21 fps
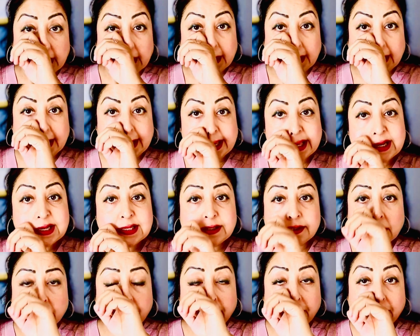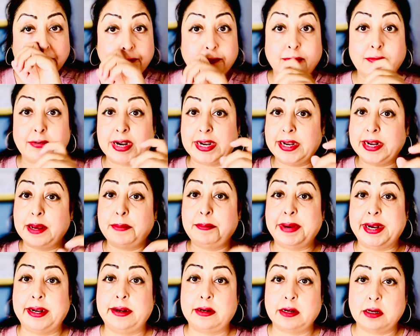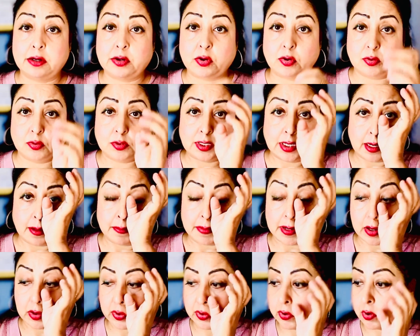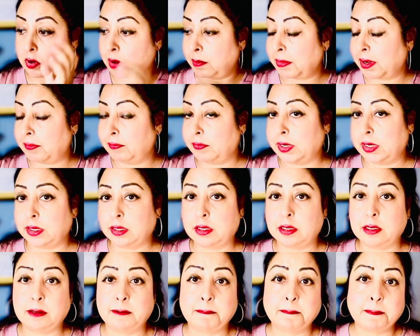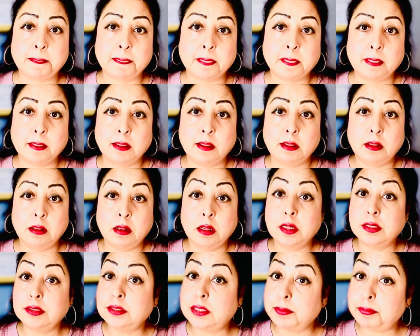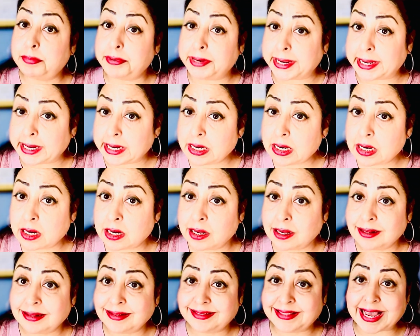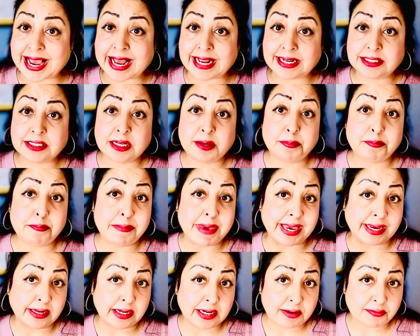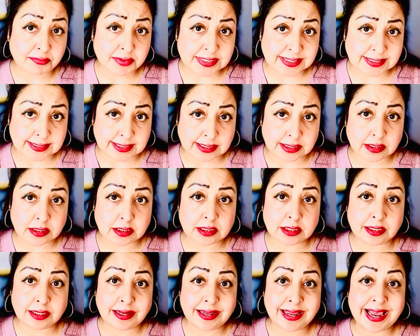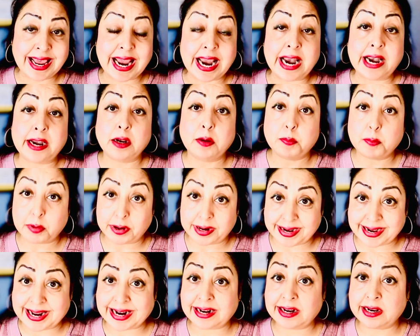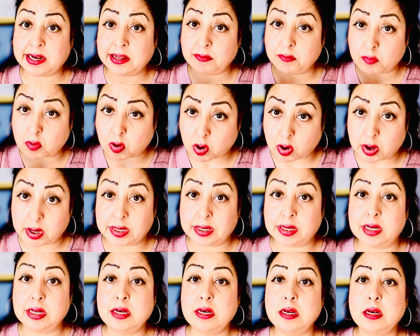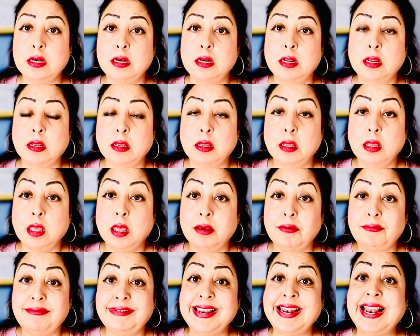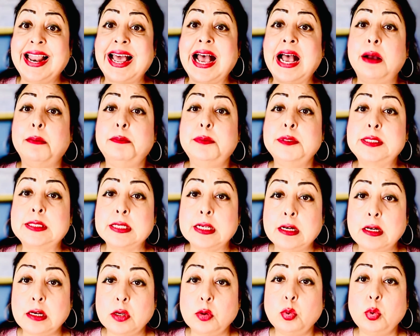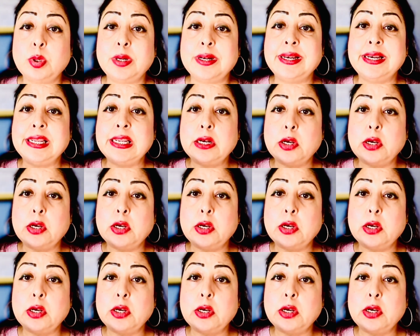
Here is the fundamental truth about trauma work. The brain, that magnificent and protective organ, will absolutely